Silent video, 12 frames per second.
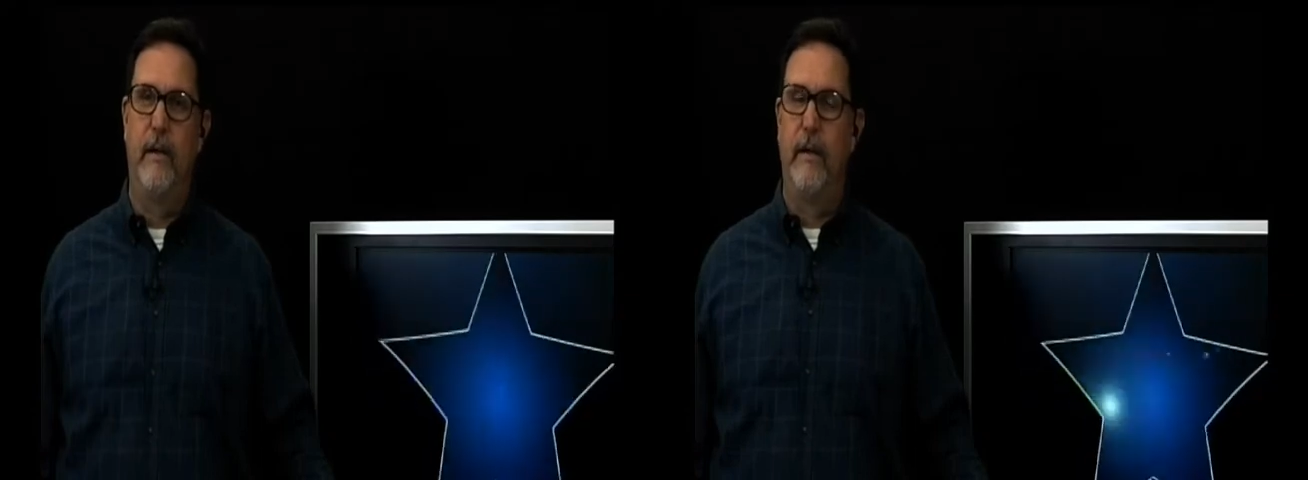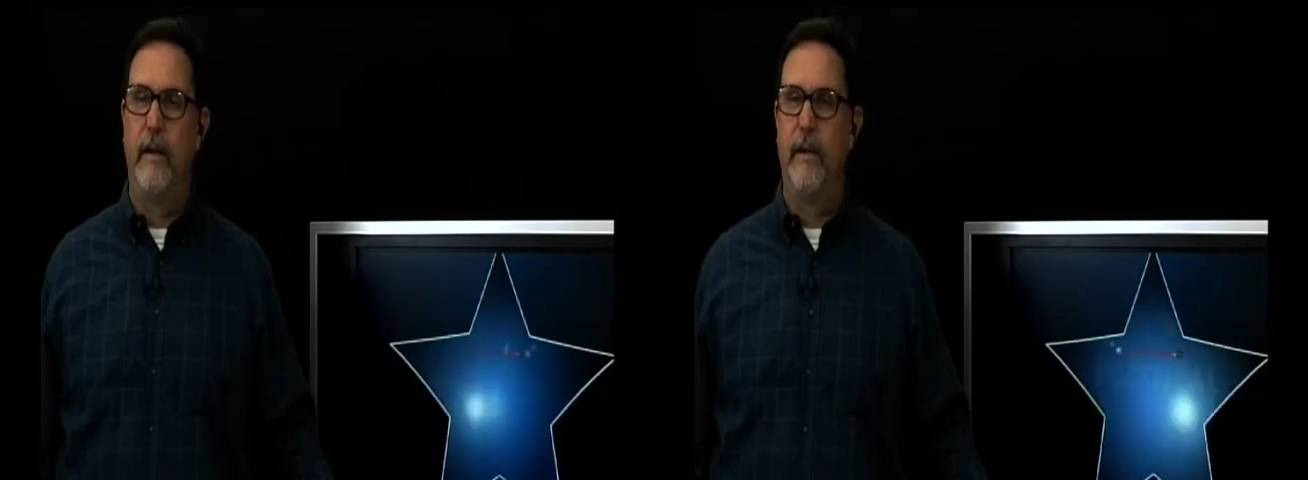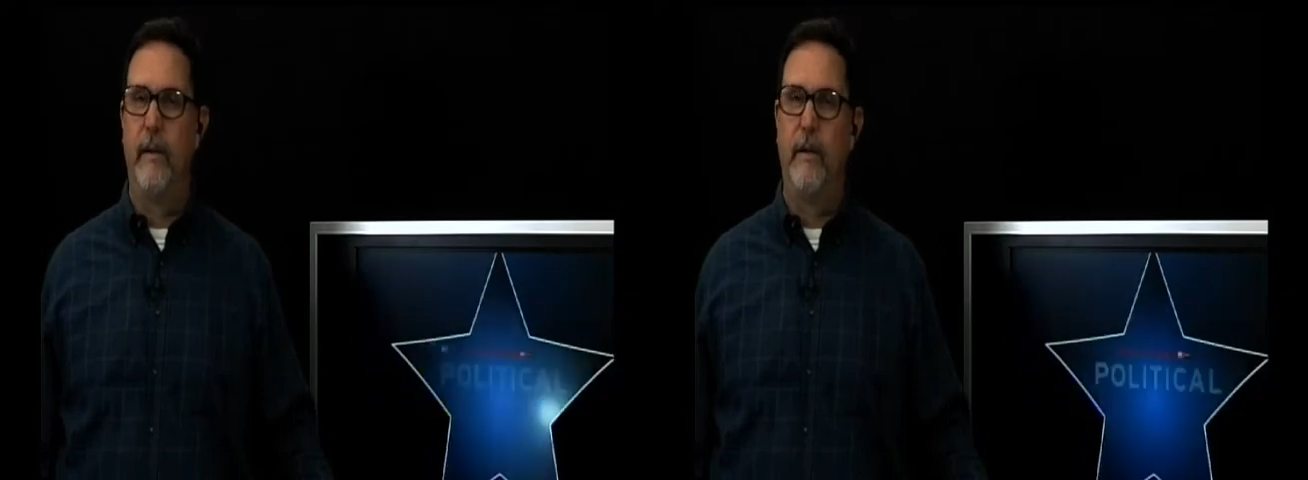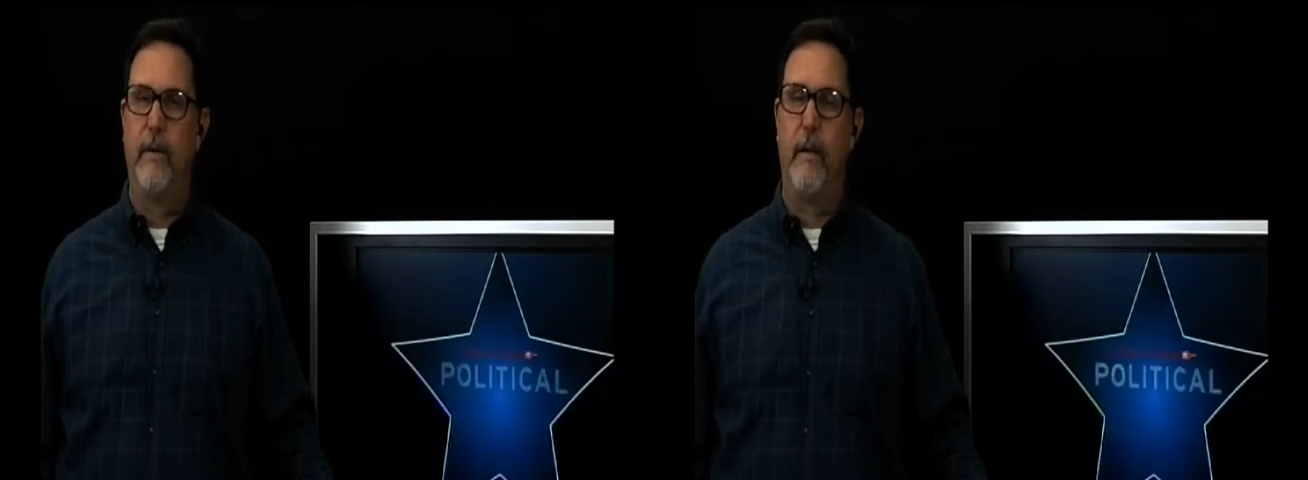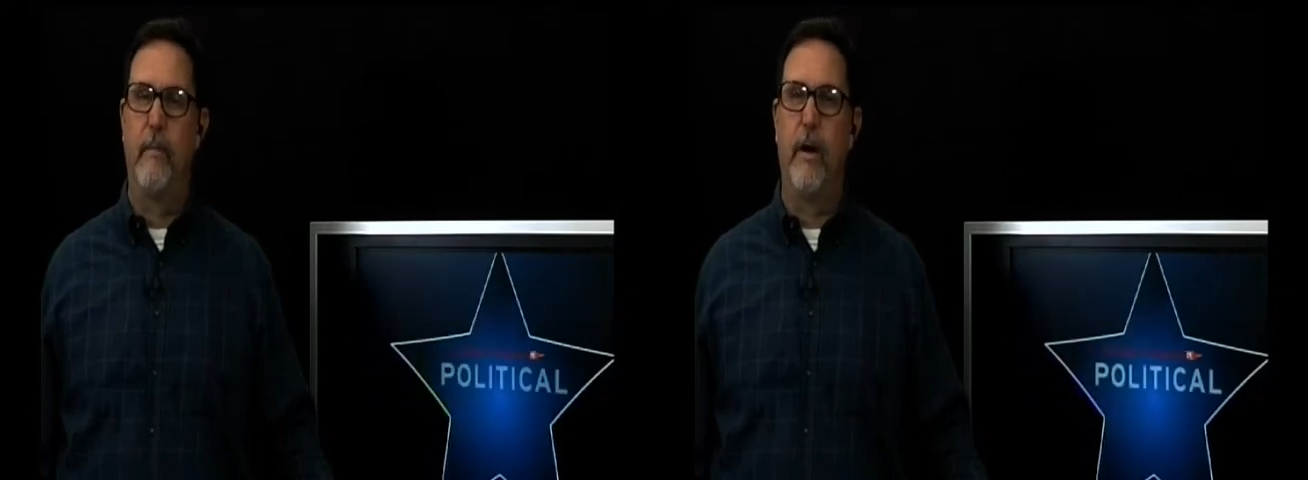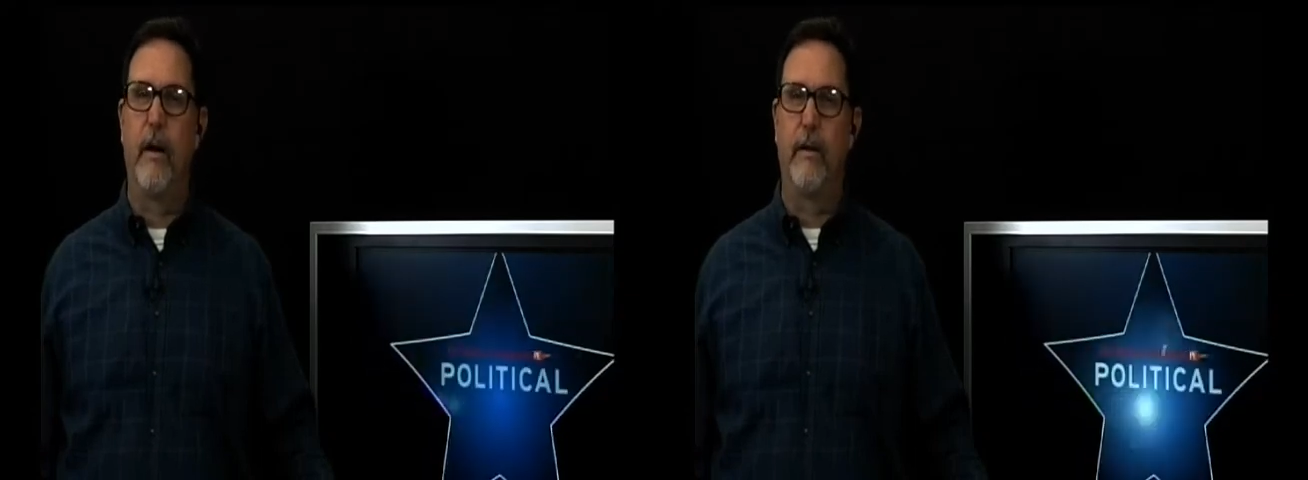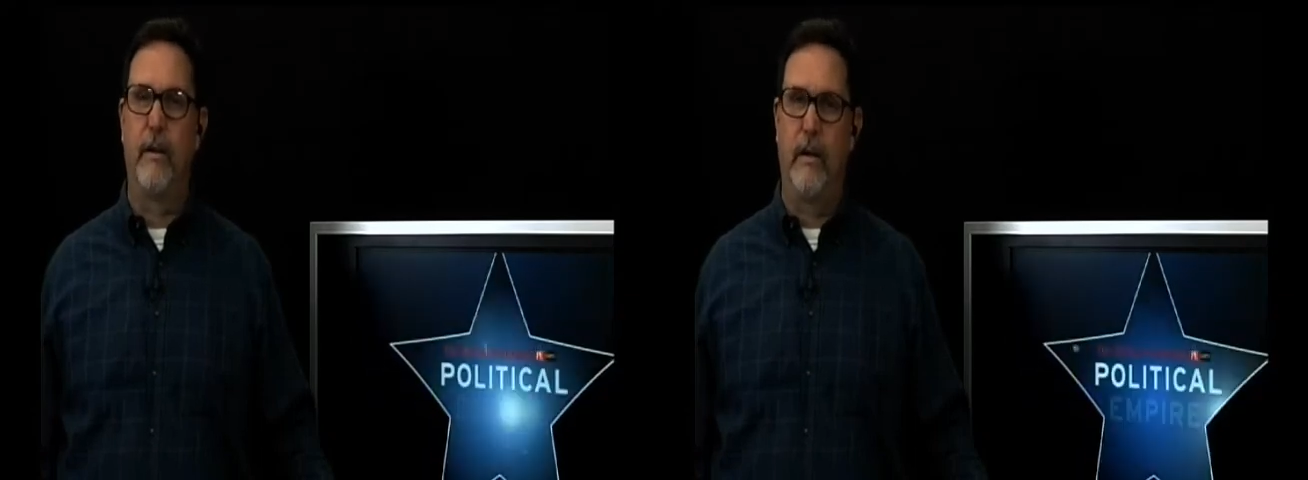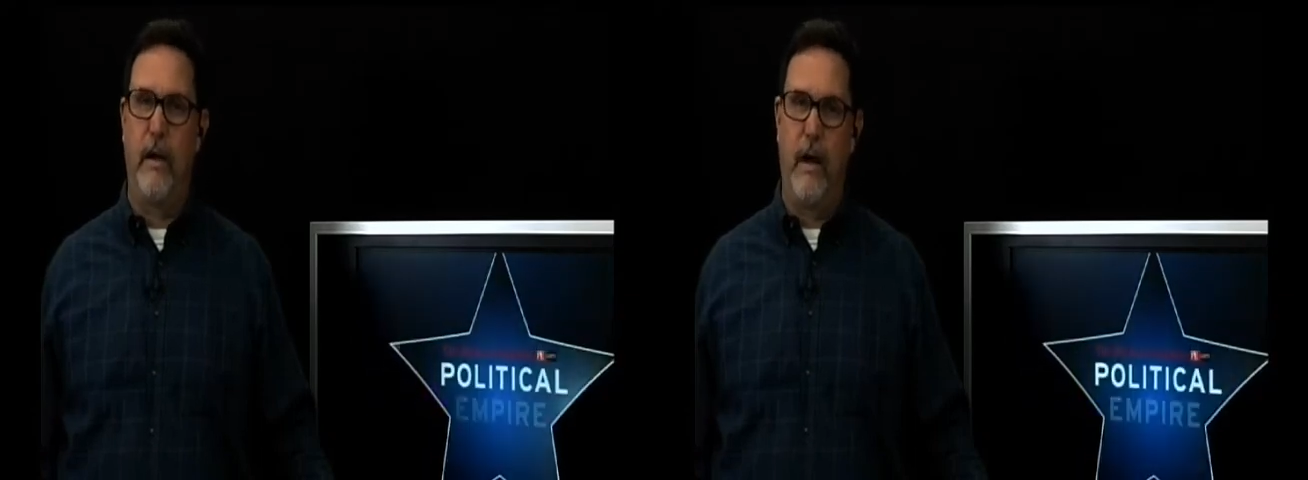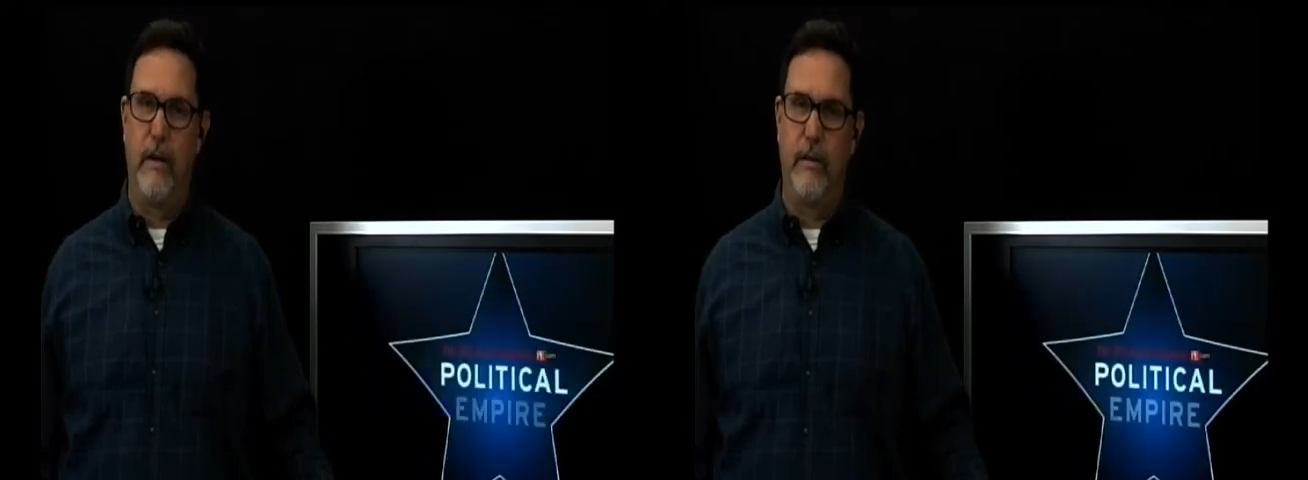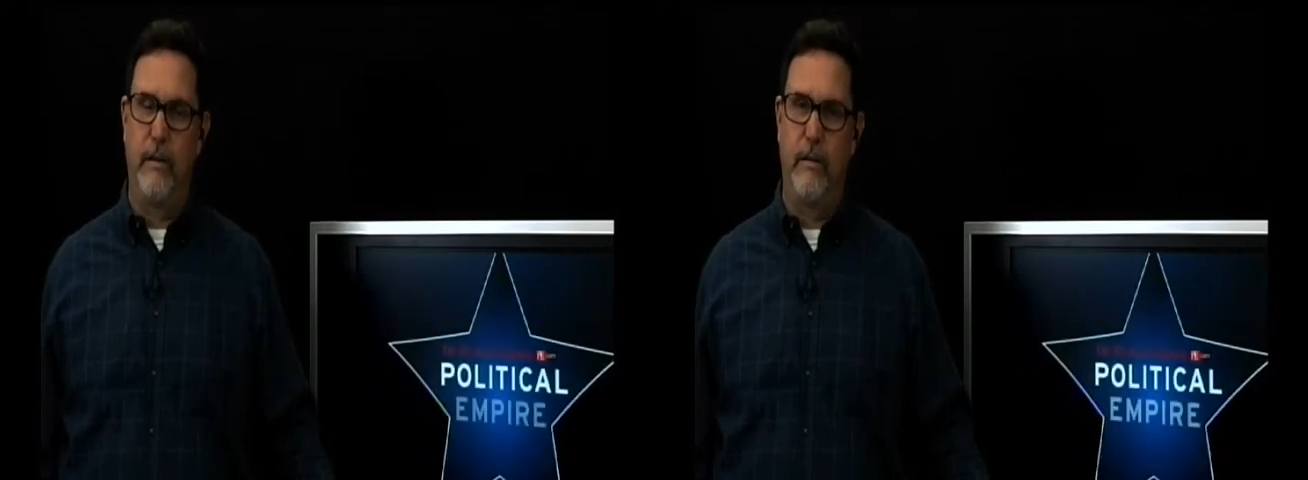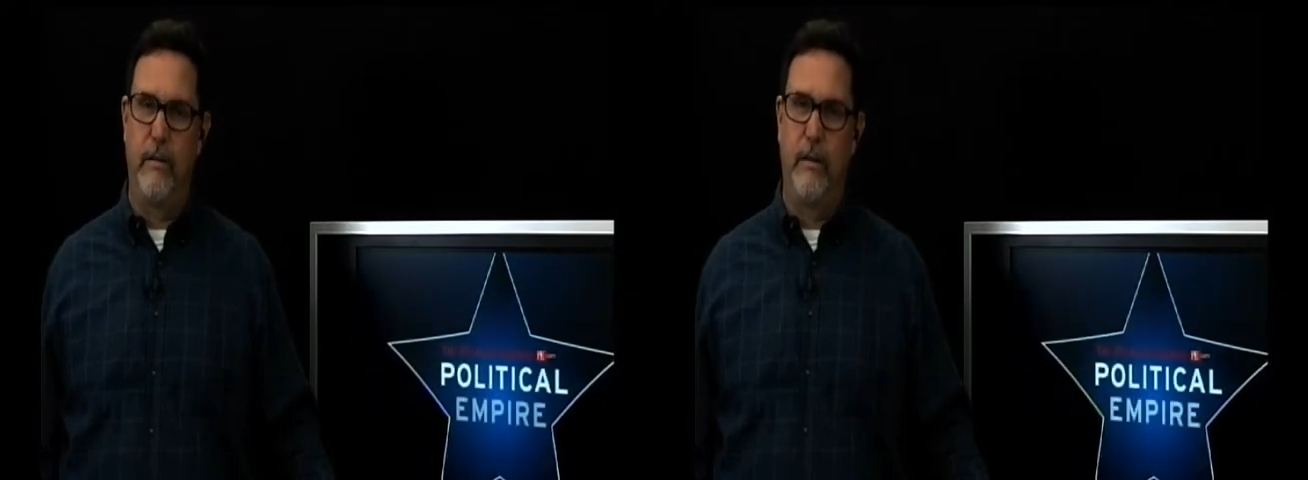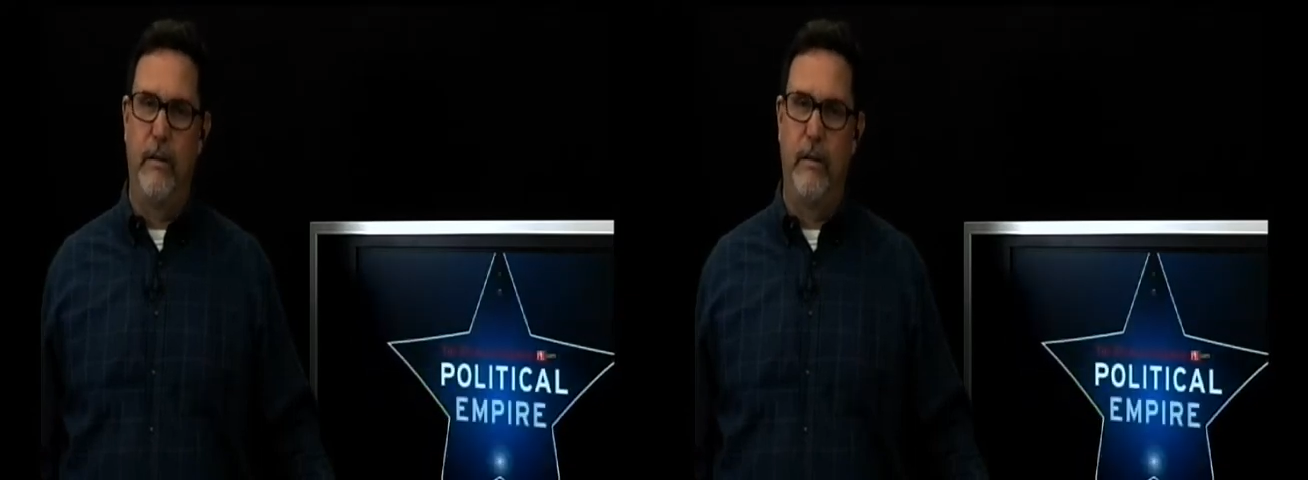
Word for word: uh, Democrat Mark Takano,